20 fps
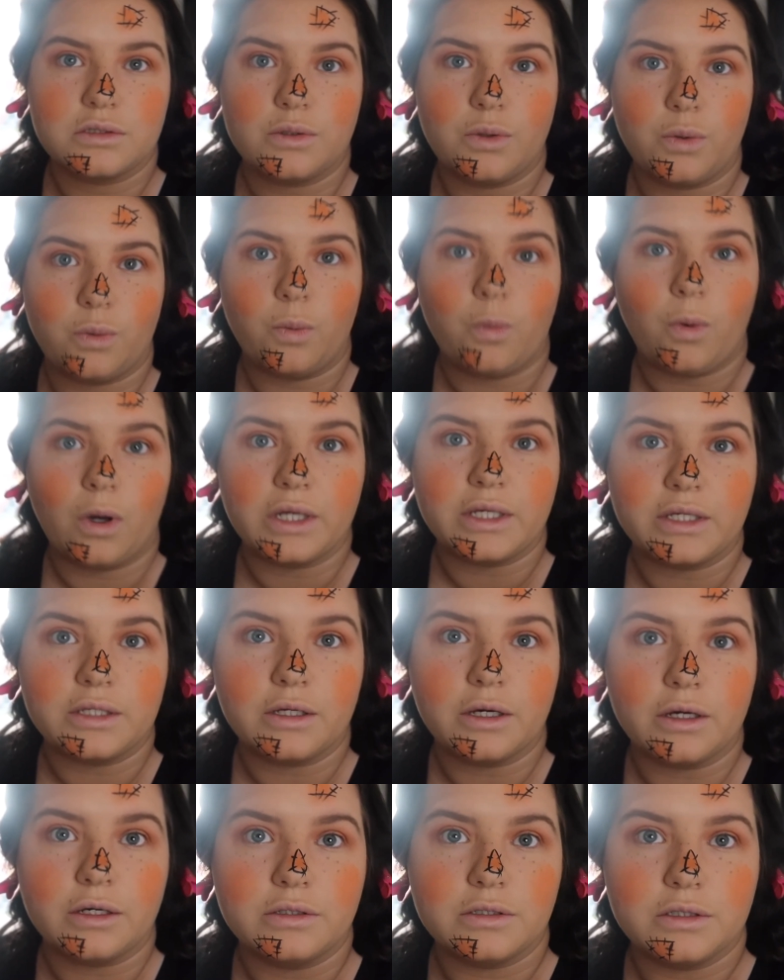quite
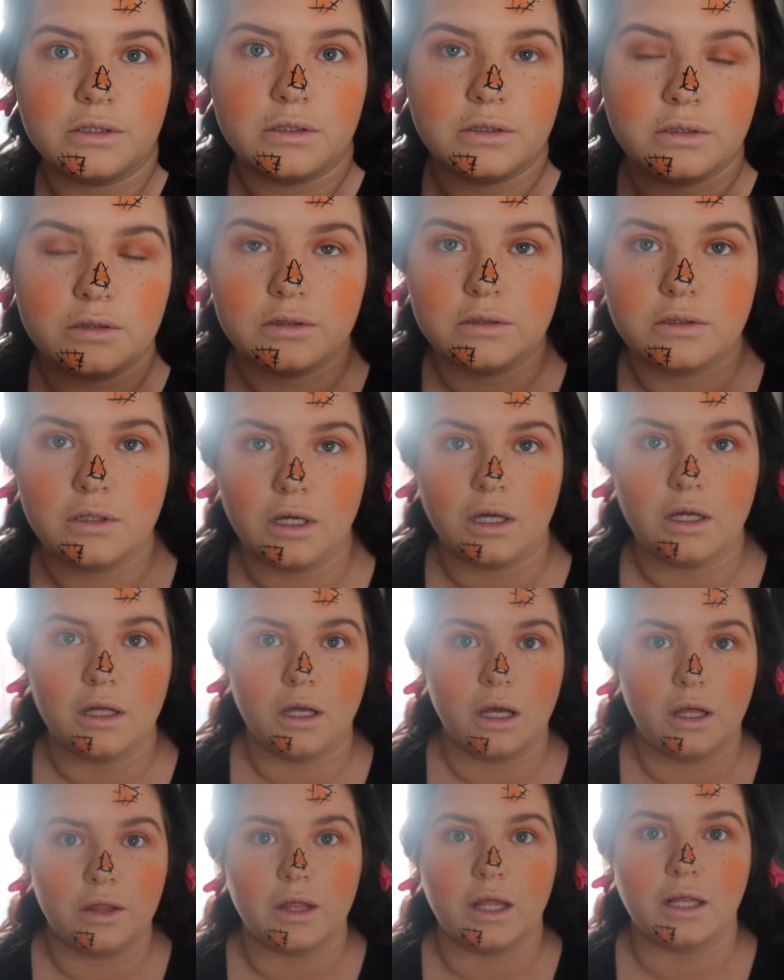good.
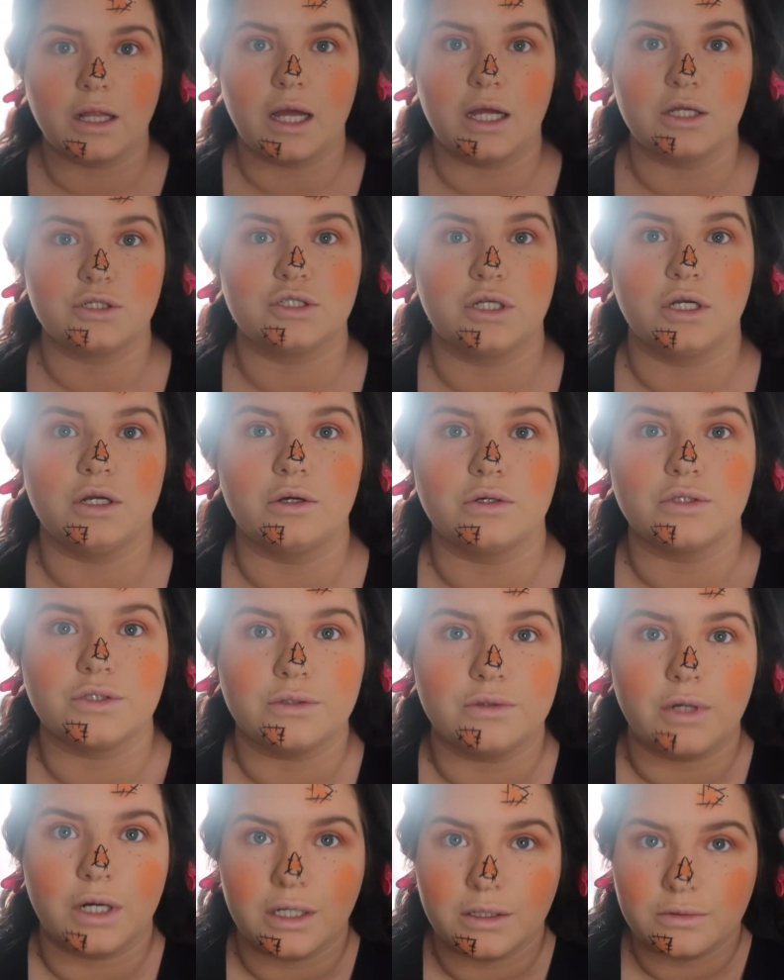I think that actually looks all
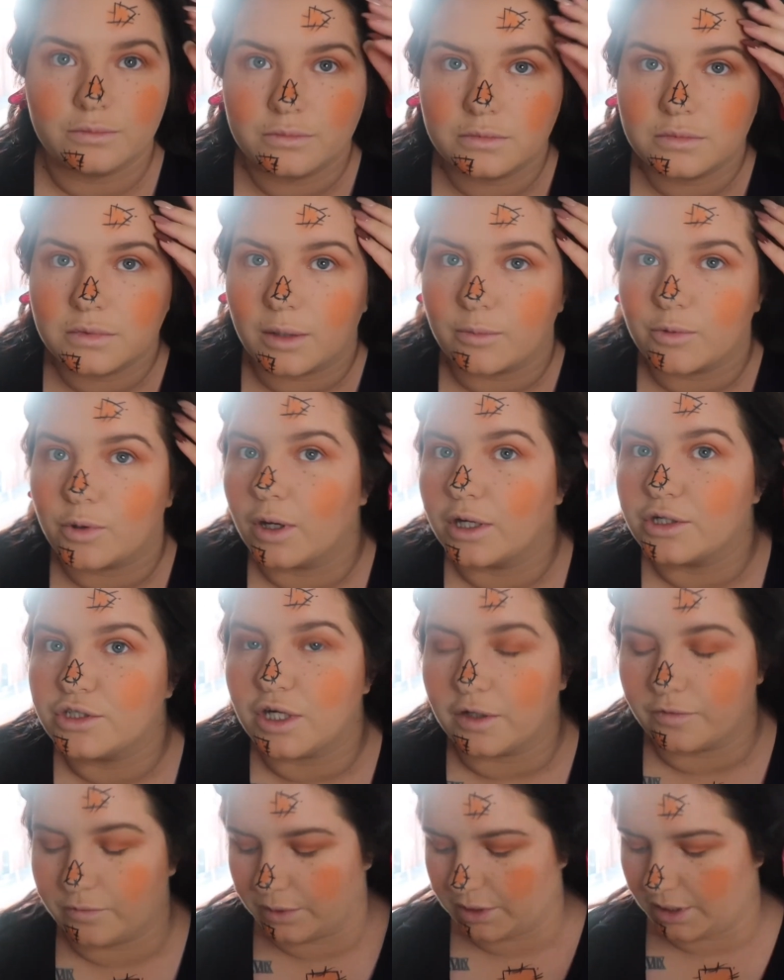right. I'm quite
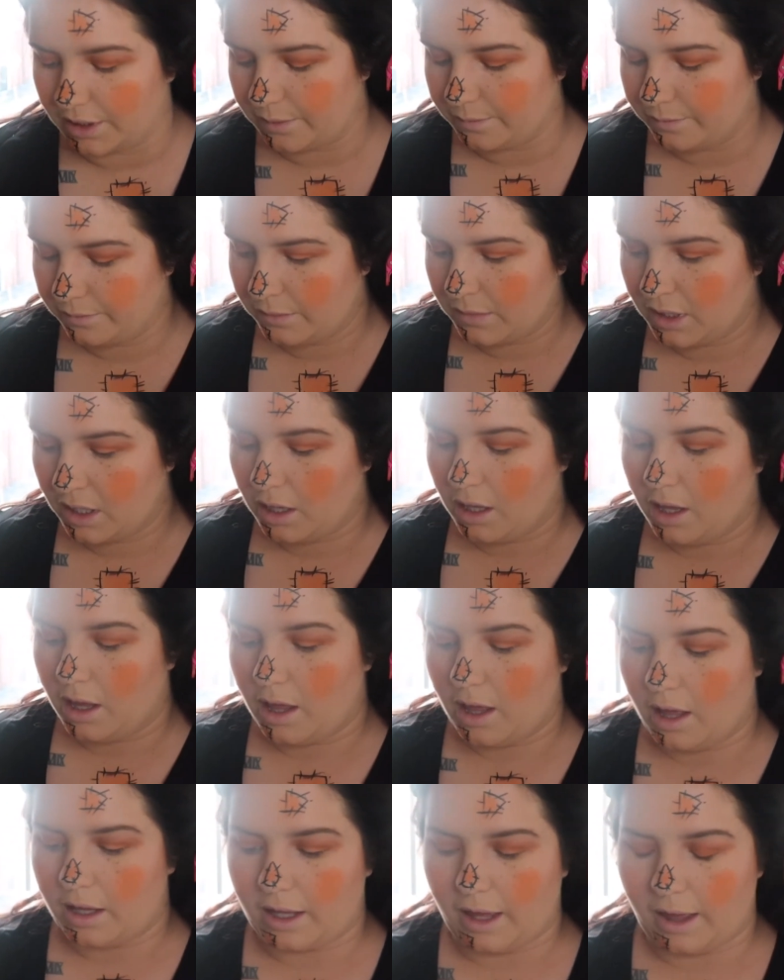chuffed with that.
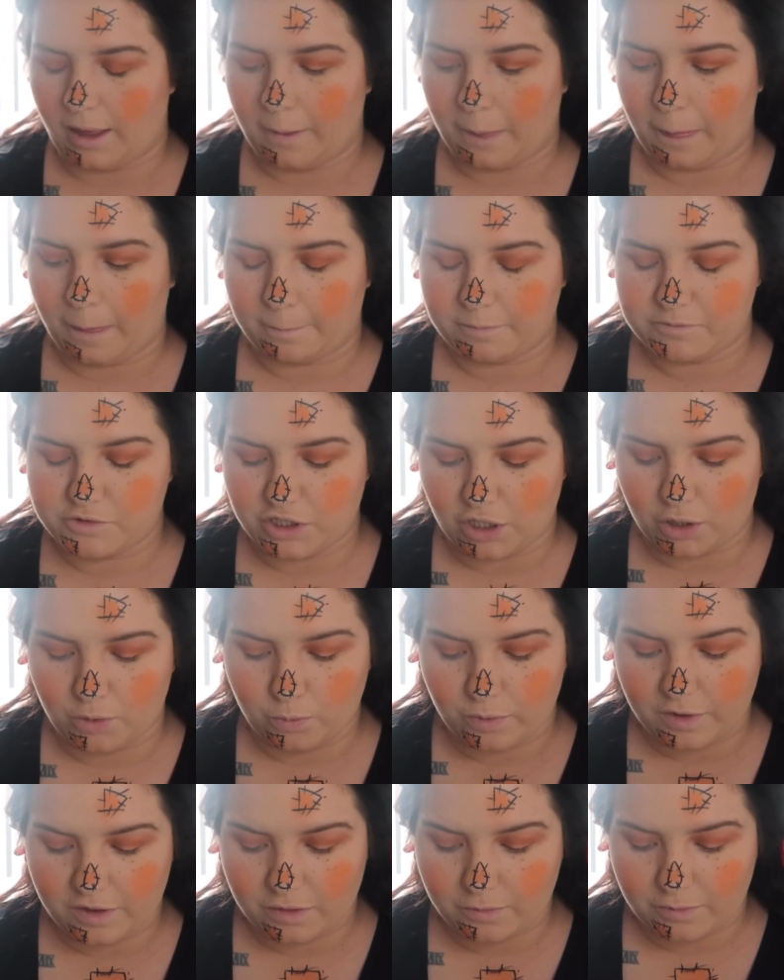Okay, so
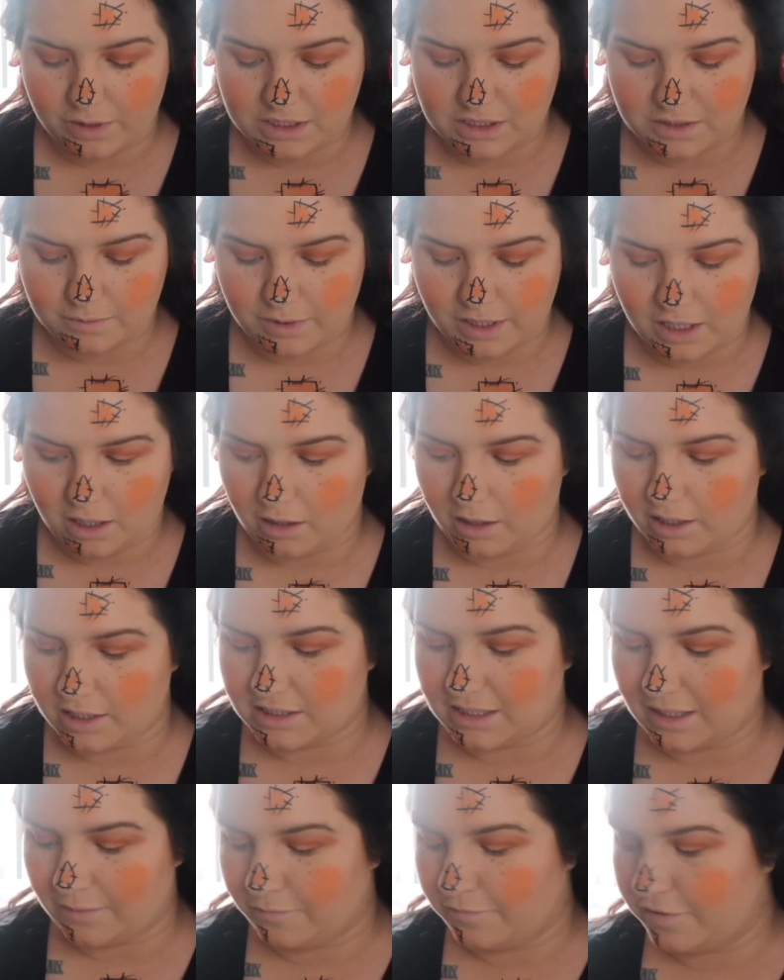with the rest of my eyes
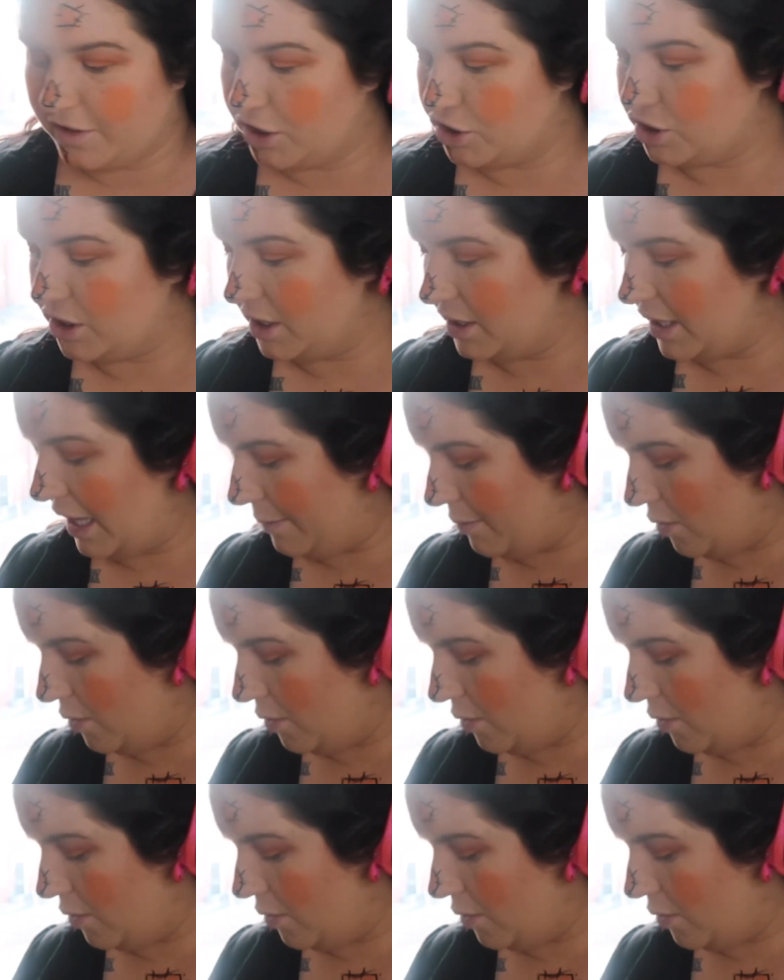and finishing them